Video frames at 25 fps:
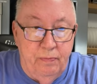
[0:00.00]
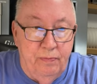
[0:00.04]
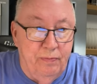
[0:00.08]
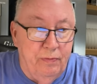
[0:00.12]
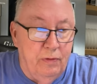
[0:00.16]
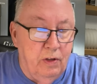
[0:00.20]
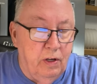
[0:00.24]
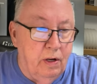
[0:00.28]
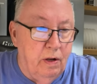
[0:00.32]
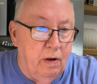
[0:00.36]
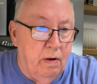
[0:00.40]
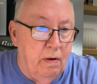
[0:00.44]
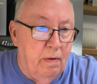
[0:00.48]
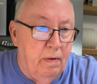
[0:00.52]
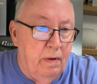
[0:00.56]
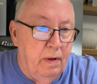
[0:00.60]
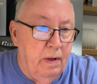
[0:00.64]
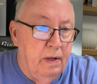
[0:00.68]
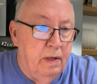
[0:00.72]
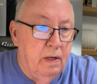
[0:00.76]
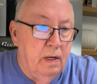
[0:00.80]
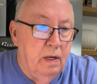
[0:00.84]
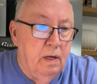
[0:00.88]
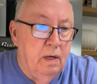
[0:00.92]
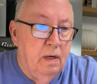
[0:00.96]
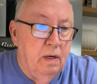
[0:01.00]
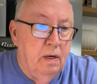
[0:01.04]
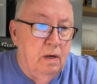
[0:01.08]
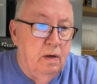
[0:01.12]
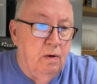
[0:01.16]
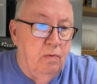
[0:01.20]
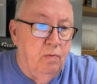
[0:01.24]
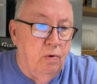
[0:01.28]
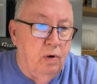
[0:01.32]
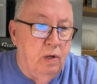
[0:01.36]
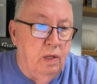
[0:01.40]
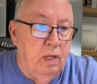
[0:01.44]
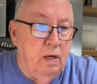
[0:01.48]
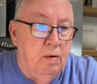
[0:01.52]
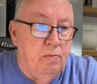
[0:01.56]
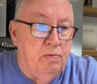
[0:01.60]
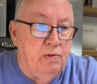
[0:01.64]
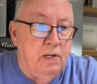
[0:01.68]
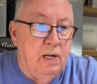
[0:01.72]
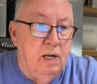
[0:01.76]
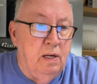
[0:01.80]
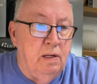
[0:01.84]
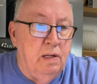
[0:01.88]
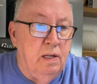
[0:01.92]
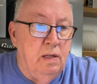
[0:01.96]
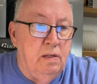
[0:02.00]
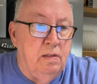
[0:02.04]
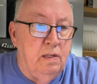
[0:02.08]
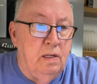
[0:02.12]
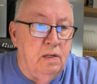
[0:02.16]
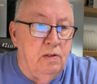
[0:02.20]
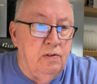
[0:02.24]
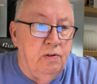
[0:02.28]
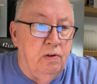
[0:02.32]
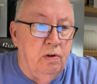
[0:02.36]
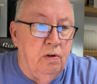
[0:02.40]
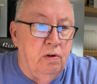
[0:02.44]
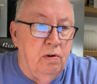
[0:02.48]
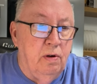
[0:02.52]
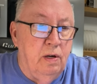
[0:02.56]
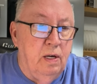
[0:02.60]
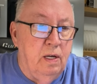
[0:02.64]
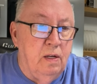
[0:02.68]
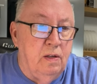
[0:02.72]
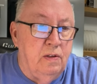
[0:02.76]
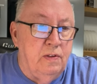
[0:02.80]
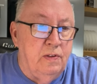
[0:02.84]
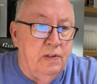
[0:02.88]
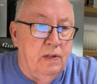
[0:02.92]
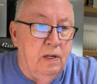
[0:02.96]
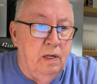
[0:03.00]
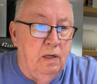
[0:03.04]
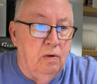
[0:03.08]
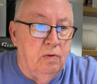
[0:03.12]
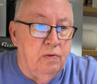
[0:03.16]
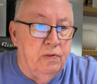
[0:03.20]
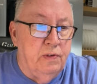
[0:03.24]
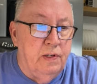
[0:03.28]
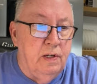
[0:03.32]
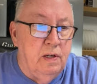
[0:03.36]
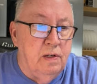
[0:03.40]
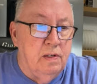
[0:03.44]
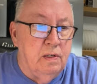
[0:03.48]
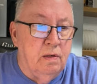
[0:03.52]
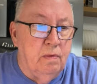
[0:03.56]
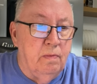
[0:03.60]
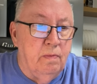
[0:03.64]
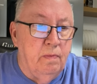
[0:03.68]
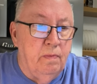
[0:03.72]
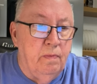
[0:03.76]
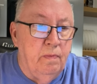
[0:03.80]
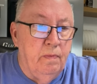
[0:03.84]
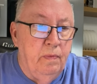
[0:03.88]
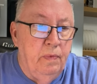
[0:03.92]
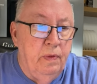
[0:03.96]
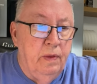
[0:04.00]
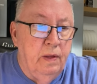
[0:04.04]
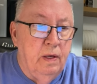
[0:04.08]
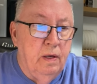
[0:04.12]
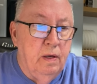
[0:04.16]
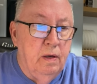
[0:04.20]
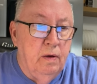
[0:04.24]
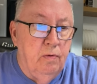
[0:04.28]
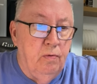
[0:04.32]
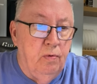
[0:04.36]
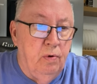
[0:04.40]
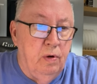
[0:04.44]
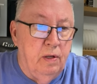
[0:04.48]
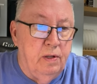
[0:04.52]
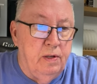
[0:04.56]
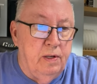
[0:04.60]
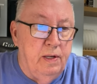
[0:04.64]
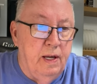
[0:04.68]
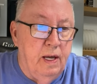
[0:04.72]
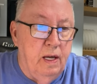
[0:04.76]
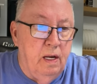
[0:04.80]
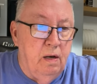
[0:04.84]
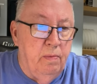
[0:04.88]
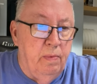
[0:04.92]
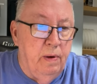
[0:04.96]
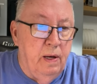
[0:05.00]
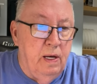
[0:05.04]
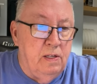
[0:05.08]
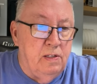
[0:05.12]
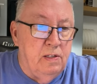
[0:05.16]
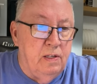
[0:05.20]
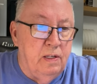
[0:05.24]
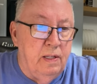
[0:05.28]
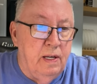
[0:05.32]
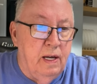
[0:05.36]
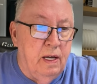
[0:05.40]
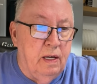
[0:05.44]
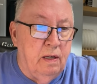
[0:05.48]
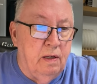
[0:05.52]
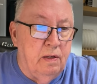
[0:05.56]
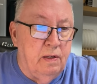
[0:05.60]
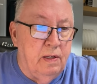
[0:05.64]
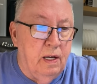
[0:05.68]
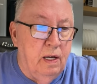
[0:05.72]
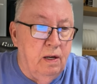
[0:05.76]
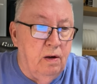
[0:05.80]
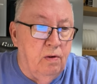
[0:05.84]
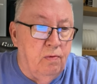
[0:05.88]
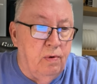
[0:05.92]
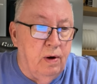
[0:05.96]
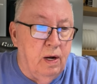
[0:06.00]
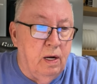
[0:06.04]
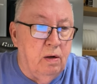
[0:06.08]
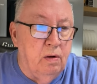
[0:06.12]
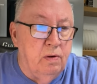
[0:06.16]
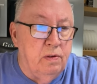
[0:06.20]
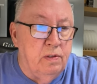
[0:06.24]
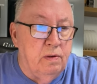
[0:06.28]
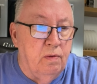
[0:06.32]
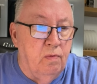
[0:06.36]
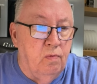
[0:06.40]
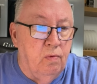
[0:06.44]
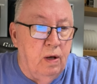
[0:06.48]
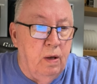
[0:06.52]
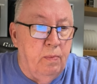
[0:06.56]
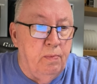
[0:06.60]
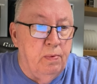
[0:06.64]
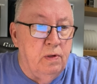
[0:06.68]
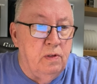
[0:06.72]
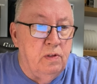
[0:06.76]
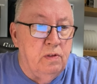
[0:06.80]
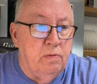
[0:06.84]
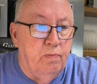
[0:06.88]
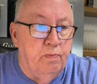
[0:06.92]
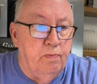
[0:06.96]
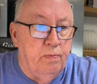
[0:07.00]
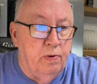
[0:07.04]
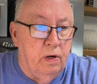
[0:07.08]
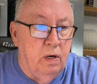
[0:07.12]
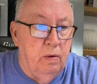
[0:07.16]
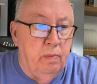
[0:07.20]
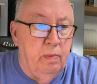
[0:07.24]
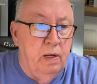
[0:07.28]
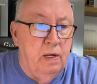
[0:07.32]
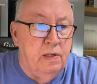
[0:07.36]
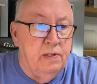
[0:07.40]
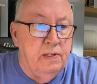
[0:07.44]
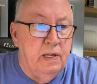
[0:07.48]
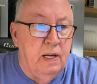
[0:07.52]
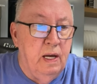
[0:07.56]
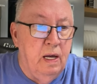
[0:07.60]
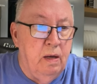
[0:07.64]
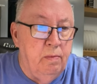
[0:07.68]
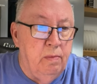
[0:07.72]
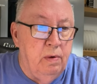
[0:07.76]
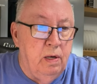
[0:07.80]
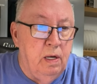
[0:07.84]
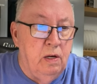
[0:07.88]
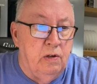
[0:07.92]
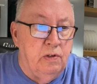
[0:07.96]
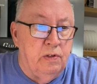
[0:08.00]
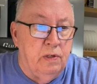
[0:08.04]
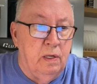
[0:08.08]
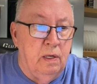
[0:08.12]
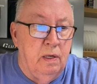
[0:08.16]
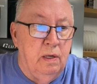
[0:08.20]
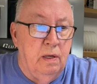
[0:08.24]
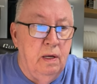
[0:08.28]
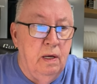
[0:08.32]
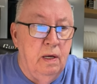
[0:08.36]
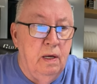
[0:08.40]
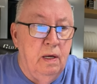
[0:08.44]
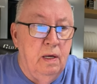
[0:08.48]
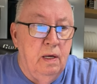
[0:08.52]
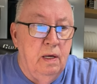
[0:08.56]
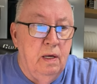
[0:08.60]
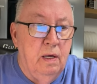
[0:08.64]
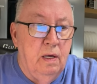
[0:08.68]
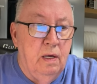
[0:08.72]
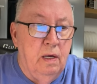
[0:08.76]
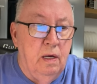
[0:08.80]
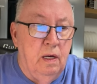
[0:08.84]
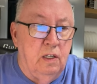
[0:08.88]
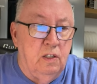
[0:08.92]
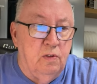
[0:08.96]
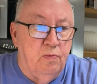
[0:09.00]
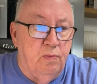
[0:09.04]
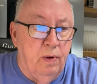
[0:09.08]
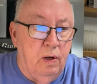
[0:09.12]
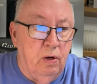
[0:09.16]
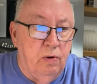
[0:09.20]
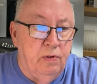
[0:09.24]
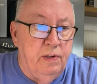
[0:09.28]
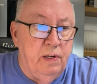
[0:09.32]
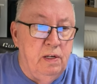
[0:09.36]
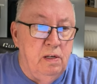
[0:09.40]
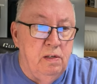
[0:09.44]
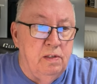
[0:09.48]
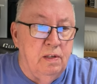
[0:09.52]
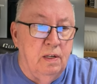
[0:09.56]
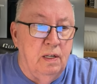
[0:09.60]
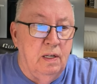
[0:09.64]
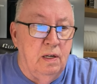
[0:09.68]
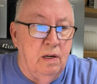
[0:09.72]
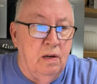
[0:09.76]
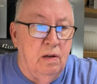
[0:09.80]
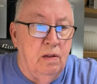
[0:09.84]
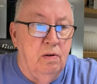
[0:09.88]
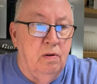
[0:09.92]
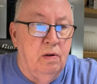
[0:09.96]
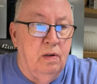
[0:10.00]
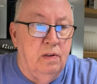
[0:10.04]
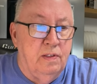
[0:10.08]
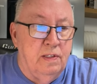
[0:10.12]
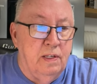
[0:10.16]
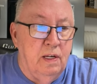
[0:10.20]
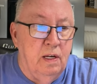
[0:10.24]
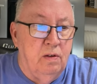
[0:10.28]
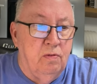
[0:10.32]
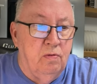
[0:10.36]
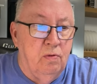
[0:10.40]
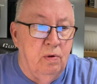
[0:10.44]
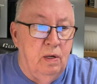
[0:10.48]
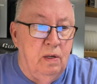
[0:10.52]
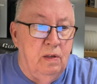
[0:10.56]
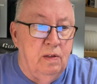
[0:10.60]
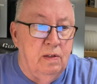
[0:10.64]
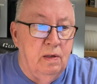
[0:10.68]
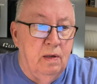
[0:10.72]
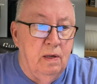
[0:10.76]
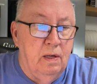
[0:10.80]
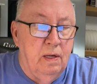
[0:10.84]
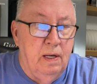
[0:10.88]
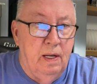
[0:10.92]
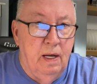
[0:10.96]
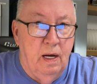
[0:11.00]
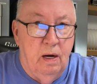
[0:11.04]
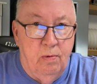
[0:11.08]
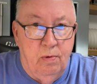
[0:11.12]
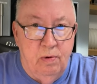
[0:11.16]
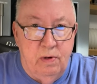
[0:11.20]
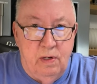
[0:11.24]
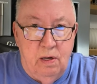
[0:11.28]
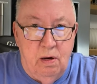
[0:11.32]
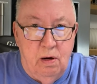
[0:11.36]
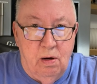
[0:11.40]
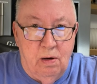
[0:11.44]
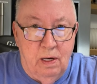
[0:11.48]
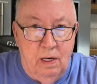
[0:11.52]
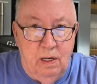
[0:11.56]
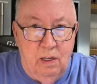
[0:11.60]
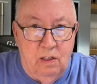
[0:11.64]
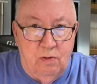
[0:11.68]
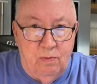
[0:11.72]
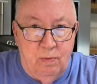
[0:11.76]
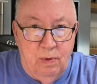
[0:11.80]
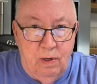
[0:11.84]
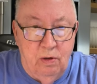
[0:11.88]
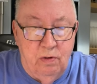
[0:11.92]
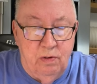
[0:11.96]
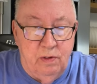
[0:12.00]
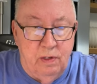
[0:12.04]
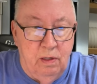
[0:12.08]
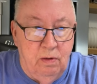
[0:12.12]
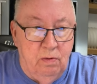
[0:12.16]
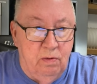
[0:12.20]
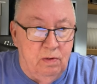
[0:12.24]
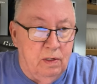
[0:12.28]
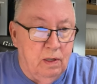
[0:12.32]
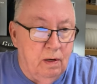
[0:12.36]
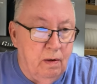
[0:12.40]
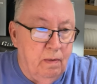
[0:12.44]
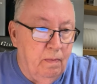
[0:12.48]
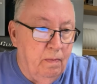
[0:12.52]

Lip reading: You know, one of the objectives is to create a single system with databases that contain records of weapons, permits, ammunition, explosives, and other accessories. Now we're talking explosives.